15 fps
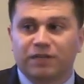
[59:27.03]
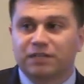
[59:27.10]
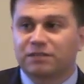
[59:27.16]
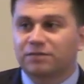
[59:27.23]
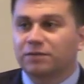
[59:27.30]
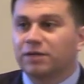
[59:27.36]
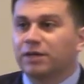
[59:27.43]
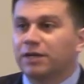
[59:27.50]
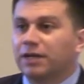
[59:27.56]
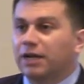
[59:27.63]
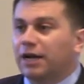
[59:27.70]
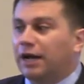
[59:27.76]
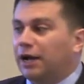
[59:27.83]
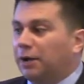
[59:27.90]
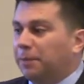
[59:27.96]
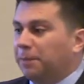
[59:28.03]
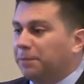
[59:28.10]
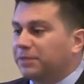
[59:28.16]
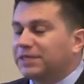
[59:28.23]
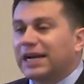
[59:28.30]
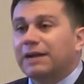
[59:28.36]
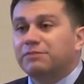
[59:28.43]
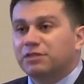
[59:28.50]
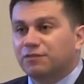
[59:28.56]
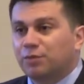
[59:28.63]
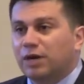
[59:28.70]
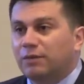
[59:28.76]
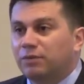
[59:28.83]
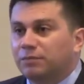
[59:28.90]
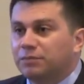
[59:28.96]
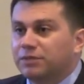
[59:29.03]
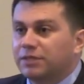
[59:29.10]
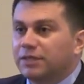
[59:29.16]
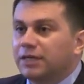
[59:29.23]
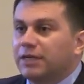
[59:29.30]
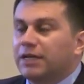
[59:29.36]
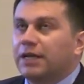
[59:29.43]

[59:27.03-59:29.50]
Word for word: these um, types of problems.